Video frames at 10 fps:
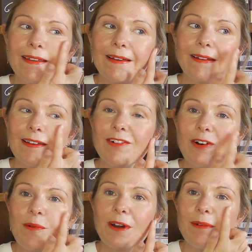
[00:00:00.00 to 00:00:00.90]
And you haven't
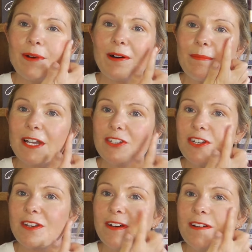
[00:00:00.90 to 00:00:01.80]
got to worry about
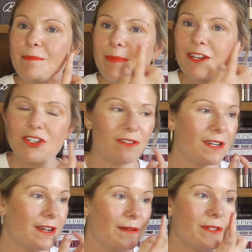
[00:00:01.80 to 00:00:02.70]
matching your blusher
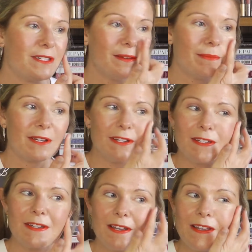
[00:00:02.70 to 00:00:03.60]
and your lipstick
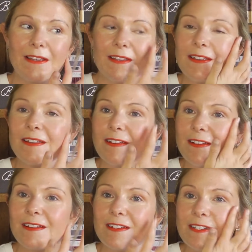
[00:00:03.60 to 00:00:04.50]
because
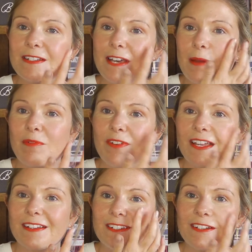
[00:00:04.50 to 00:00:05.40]
it's the same
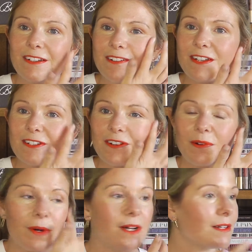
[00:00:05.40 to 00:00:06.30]
thing, so you know that's going
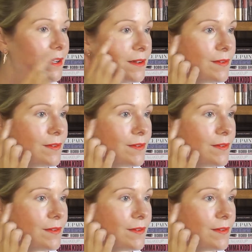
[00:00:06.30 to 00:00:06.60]
to work.